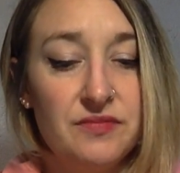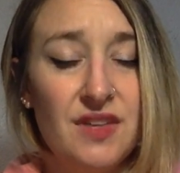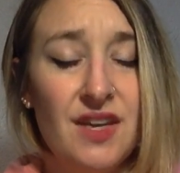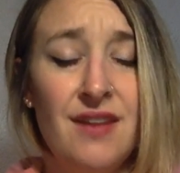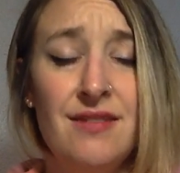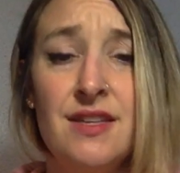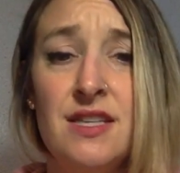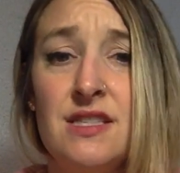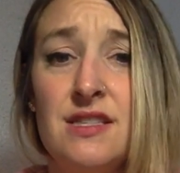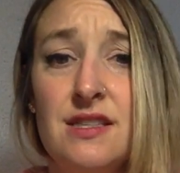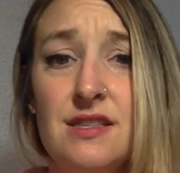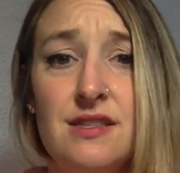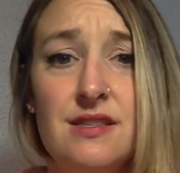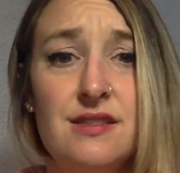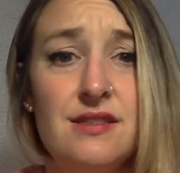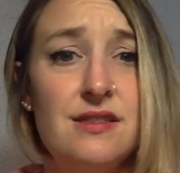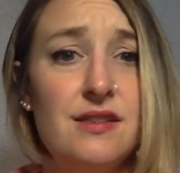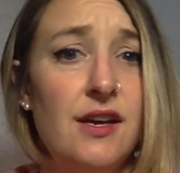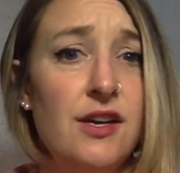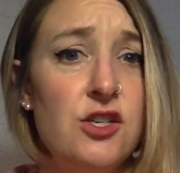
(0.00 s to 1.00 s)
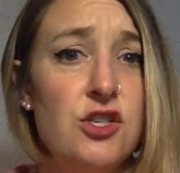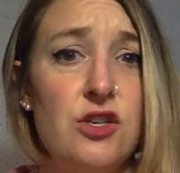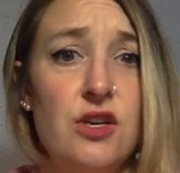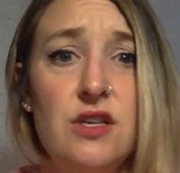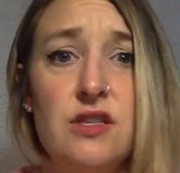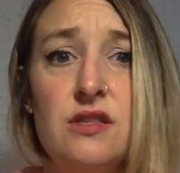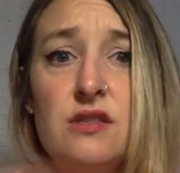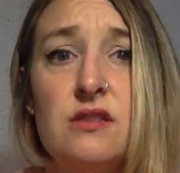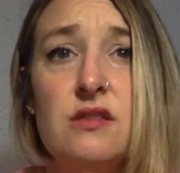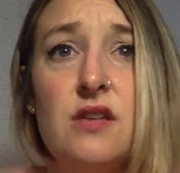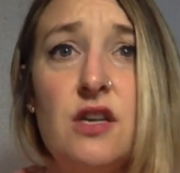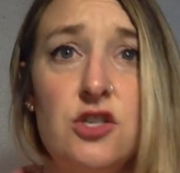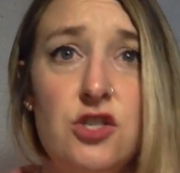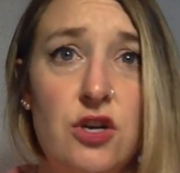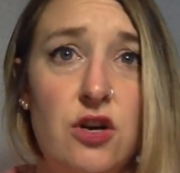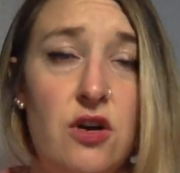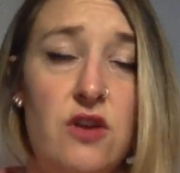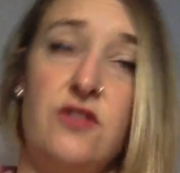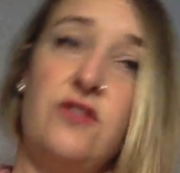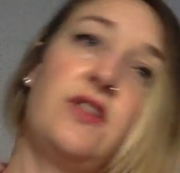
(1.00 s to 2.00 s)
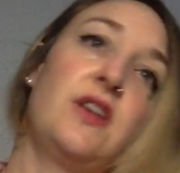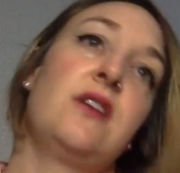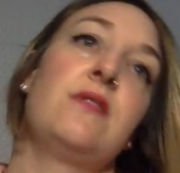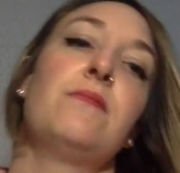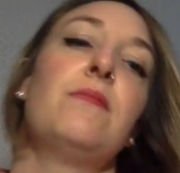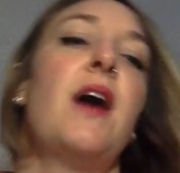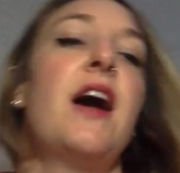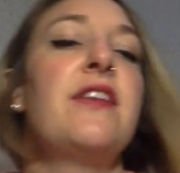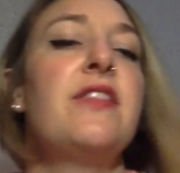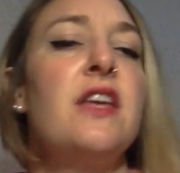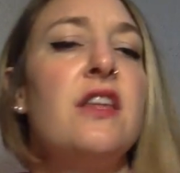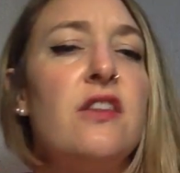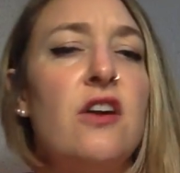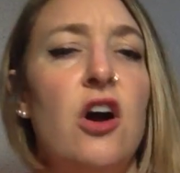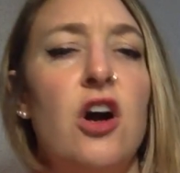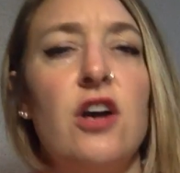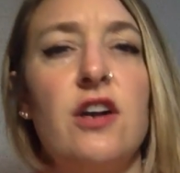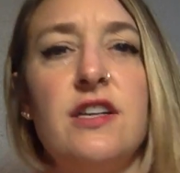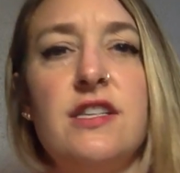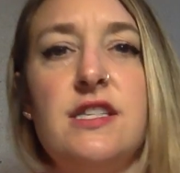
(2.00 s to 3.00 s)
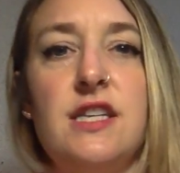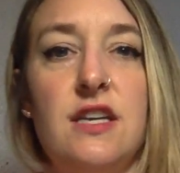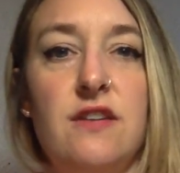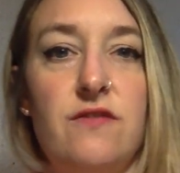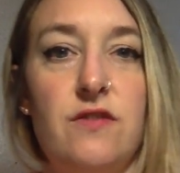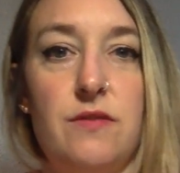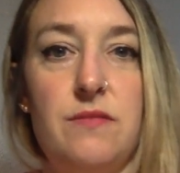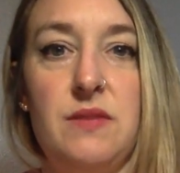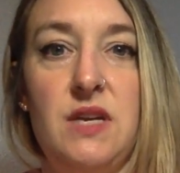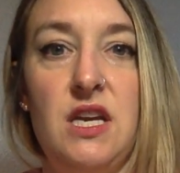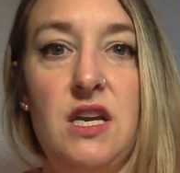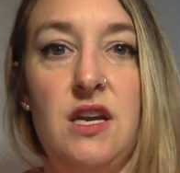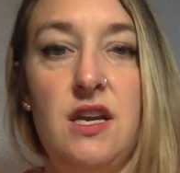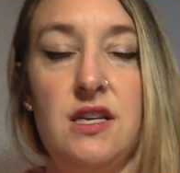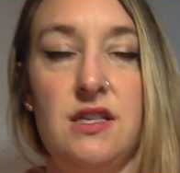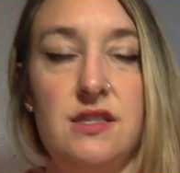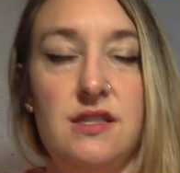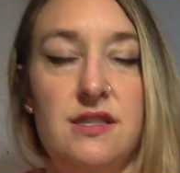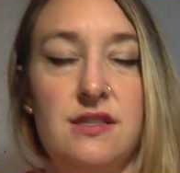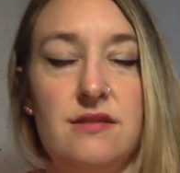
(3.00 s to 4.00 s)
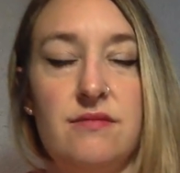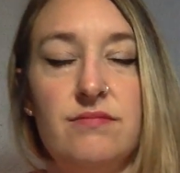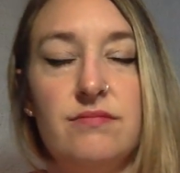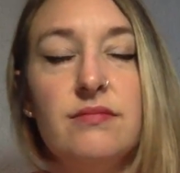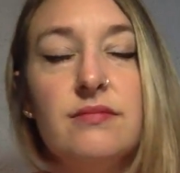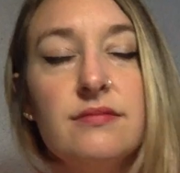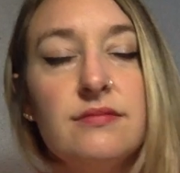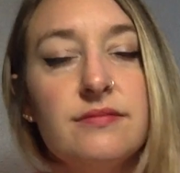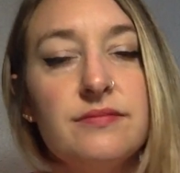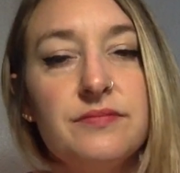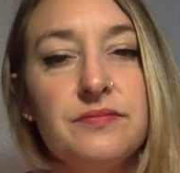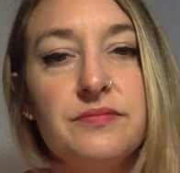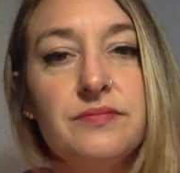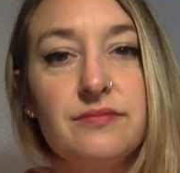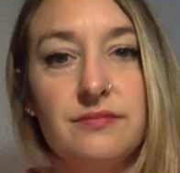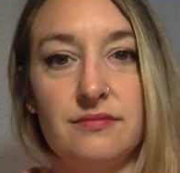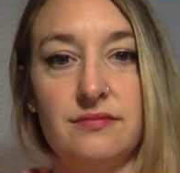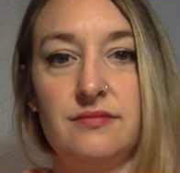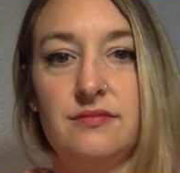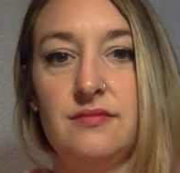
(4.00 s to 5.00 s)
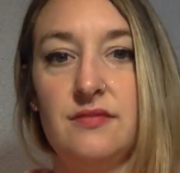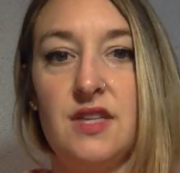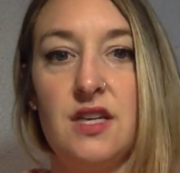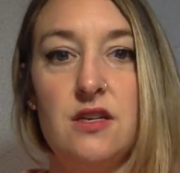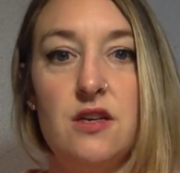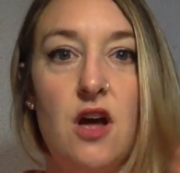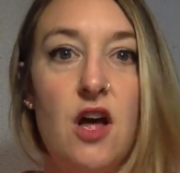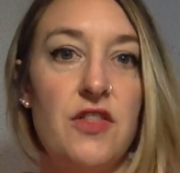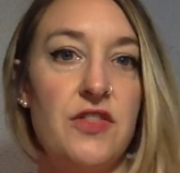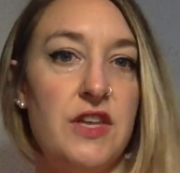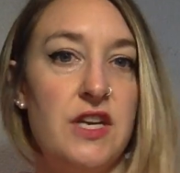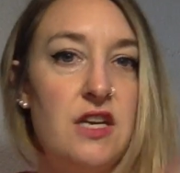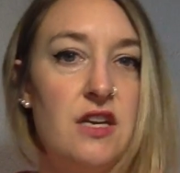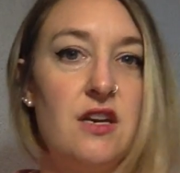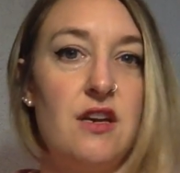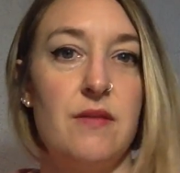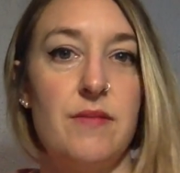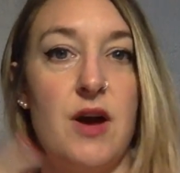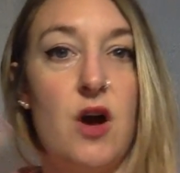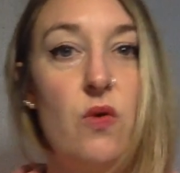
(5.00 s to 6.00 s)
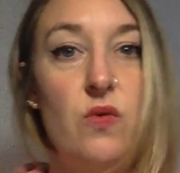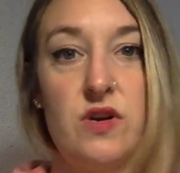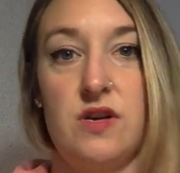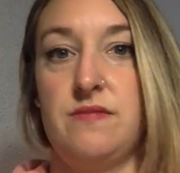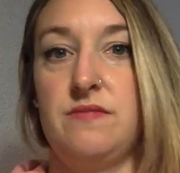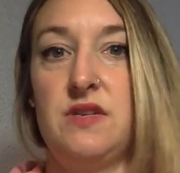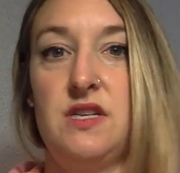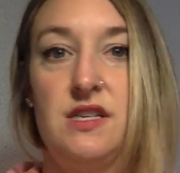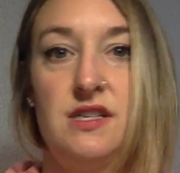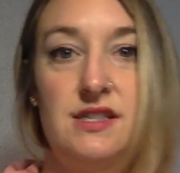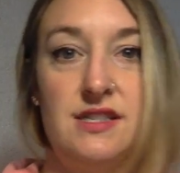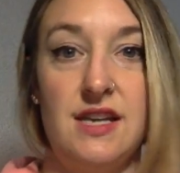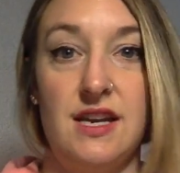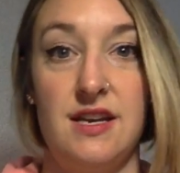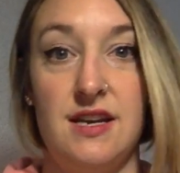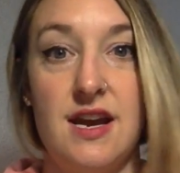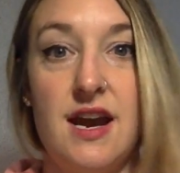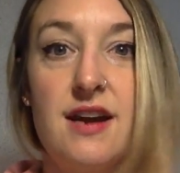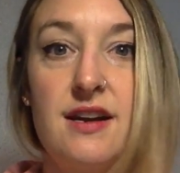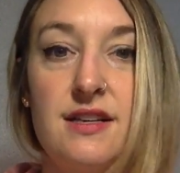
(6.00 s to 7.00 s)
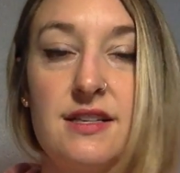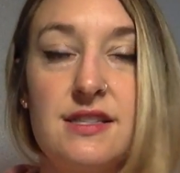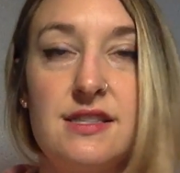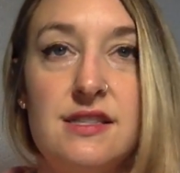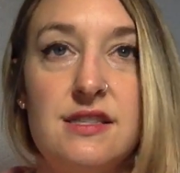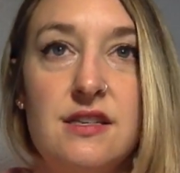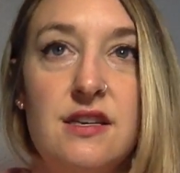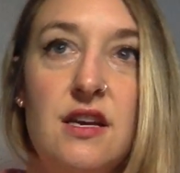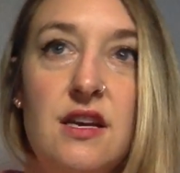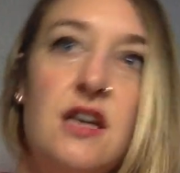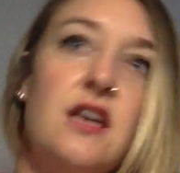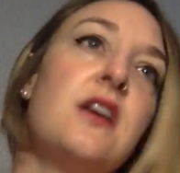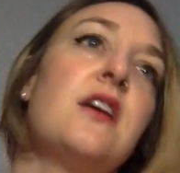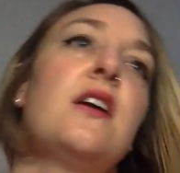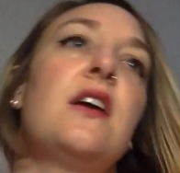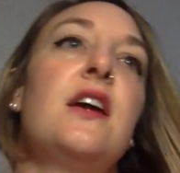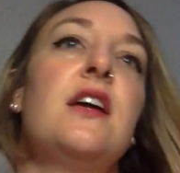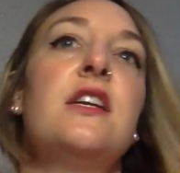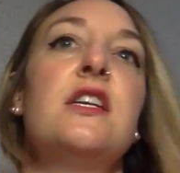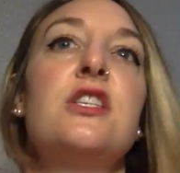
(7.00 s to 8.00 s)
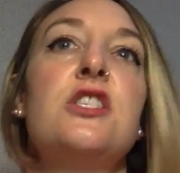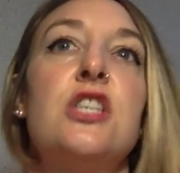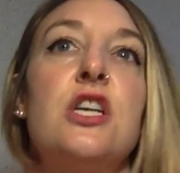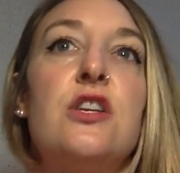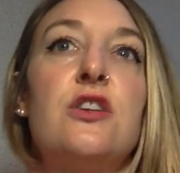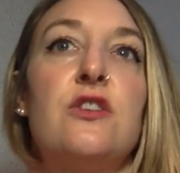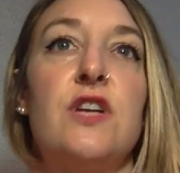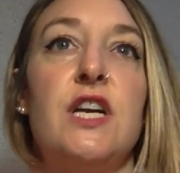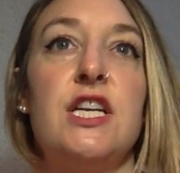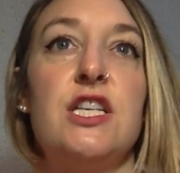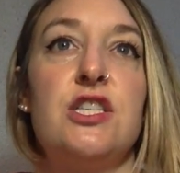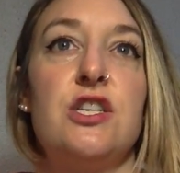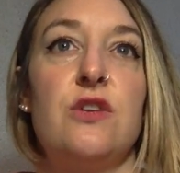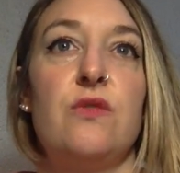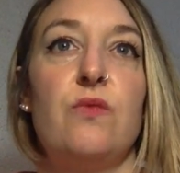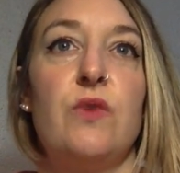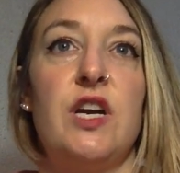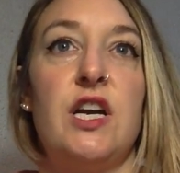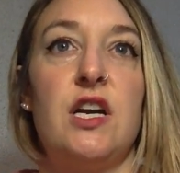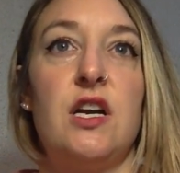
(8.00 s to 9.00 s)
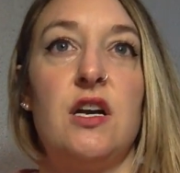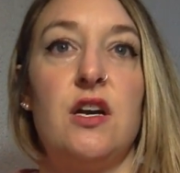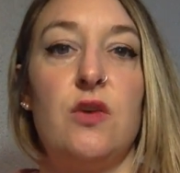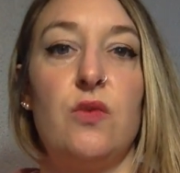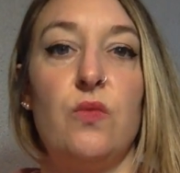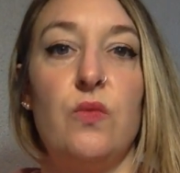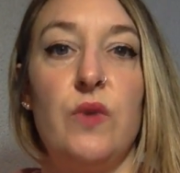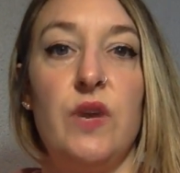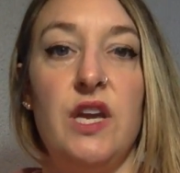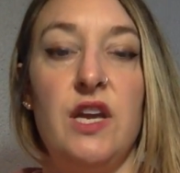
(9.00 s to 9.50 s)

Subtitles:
And this is such a hard thing. I think the hardest thing for me is the not thinking about what I'm going to say next. In a generation where